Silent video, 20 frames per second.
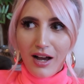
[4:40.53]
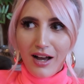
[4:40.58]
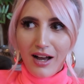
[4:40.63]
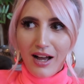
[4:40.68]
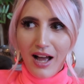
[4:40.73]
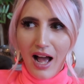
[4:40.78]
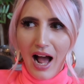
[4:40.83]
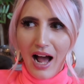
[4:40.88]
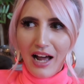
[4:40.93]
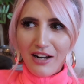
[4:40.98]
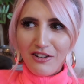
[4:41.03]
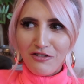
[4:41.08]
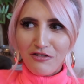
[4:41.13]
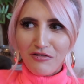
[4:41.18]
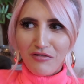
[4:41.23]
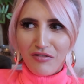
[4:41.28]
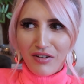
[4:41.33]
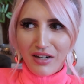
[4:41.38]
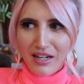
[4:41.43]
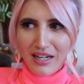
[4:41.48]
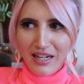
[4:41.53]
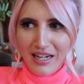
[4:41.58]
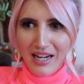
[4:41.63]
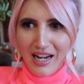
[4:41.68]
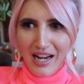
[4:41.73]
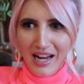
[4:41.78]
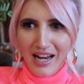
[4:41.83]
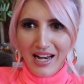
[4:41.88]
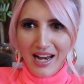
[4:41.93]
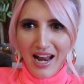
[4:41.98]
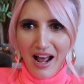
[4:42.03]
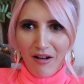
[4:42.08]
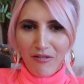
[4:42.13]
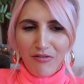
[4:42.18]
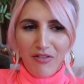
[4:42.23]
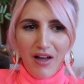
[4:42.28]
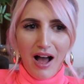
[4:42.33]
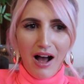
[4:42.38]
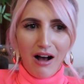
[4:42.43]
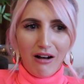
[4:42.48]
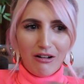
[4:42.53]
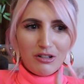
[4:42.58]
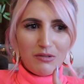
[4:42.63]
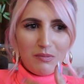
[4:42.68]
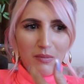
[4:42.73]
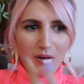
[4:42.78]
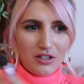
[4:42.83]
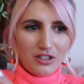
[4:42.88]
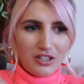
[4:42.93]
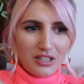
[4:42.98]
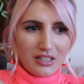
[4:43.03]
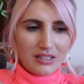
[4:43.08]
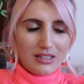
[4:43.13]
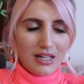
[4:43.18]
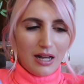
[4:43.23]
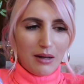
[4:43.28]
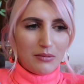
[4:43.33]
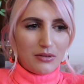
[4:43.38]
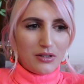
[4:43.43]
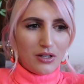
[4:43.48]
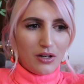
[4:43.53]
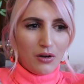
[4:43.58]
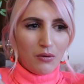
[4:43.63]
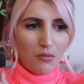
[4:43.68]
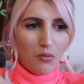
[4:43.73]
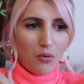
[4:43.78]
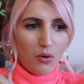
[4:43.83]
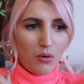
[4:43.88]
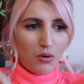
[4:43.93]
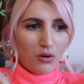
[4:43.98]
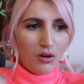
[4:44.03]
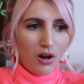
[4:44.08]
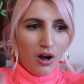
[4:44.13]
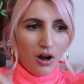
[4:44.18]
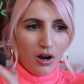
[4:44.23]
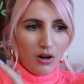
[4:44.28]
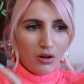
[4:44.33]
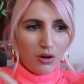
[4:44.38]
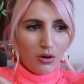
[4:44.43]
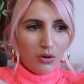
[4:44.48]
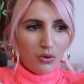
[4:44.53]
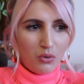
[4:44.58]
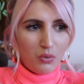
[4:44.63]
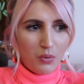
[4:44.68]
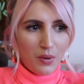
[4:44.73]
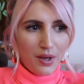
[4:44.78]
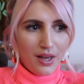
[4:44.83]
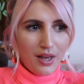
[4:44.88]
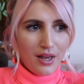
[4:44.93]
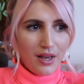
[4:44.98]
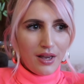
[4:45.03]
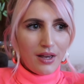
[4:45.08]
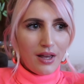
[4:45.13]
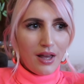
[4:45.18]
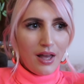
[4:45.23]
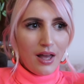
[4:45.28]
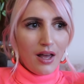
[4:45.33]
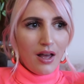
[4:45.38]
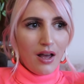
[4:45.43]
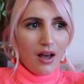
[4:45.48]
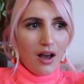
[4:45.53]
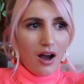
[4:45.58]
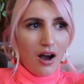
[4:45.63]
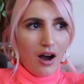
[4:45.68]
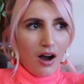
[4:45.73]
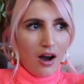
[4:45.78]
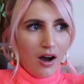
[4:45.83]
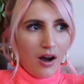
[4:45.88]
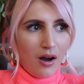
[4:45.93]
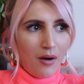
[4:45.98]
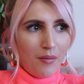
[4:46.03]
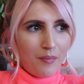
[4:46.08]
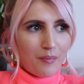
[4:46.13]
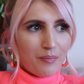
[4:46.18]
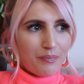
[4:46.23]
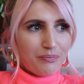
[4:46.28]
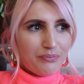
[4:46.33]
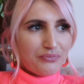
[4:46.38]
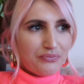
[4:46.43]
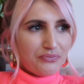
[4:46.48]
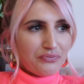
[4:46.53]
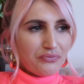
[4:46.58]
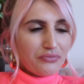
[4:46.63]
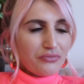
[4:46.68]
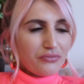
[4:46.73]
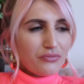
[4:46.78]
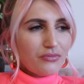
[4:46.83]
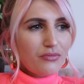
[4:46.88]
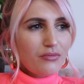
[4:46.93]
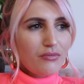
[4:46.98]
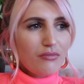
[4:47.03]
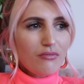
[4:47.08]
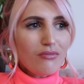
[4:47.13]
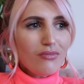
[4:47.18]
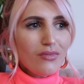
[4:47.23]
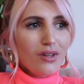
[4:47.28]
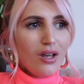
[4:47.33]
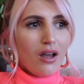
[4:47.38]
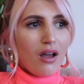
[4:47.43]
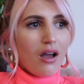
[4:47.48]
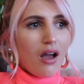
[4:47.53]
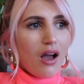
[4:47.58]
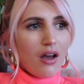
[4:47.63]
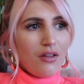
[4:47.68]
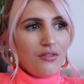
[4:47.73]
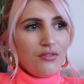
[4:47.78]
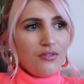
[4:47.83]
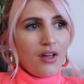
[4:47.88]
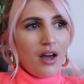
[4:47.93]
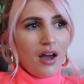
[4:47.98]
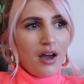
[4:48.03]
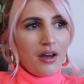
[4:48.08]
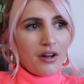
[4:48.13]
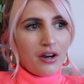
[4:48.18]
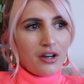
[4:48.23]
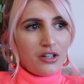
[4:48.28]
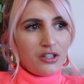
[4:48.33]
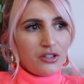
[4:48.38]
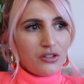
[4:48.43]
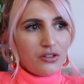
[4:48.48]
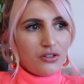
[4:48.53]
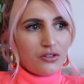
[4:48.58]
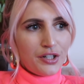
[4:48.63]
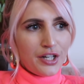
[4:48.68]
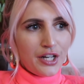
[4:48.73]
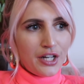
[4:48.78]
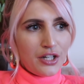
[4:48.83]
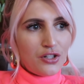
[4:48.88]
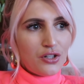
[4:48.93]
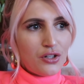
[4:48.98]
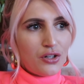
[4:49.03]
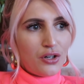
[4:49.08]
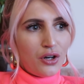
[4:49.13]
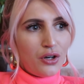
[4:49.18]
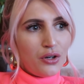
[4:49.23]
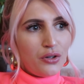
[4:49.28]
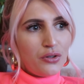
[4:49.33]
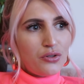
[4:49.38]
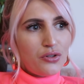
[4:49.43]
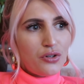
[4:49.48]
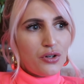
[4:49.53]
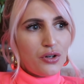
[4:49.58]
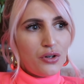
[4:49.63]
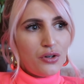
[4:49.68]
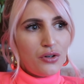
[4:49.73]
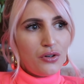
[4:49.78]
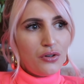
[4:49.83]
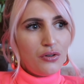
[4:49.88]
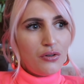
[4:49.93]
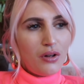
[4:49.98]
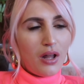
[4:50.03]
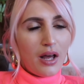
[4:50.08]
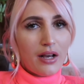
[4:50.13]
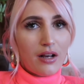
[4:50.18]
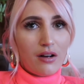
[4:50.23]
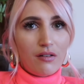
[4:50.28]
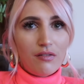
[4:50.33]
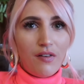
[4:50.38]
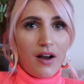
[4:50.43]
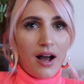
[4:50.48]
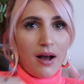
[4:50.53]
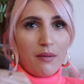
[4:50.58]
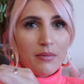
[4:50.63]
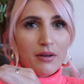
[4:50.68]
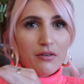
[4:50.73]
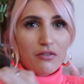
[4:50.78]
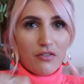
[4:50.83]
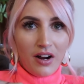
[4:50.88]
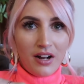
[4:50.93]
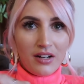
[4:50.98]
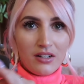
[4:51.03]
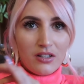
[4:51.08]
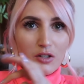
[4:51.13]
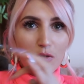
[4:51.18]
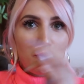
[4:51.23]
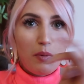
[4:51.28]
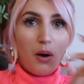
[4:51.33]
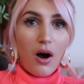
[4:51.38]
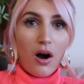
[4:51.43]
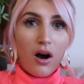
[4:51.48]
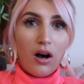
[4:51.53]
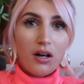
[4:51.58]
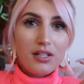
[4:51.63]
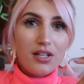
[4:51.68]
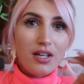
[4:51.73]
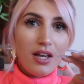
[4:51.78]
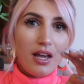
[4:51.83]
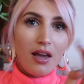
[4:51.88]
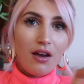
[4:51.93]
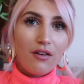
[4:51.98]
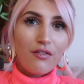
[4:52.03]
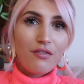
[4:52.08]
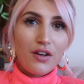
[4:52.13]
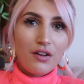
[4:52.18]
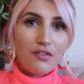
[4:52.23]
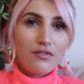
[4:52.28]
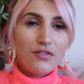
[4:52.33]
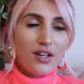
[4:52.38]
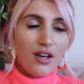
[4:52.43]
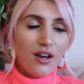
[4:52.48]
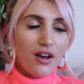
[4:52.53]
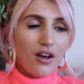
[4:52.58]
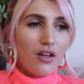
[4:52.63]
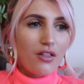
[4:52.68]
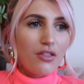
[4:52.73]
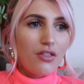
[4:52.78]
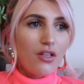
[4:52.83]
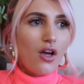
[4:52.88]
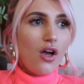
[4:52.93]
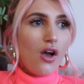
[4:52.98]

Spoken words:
I hadn't really left the house much except to walk Lola all week, and then I'd agreed to go to like a family friend's party, a 50th,